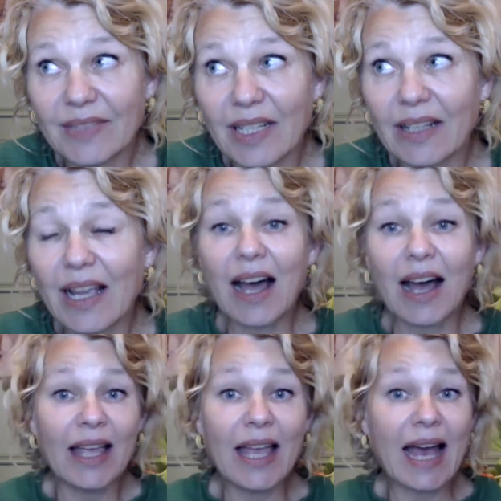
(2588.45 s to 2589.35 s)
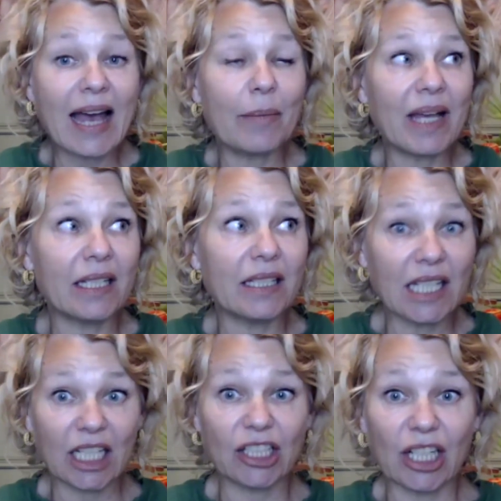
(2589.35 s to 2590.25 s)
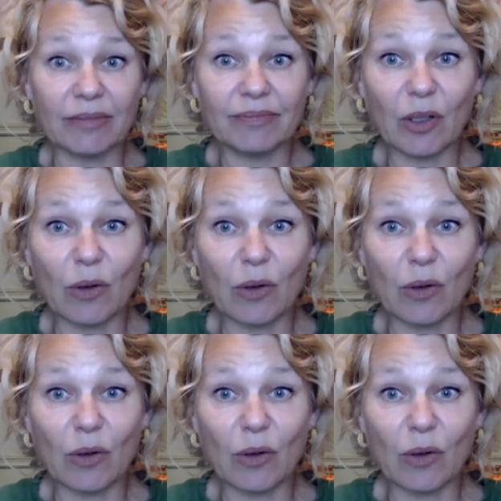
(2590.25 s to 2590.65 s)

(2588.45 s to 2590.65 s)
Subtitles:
like I am a teacher,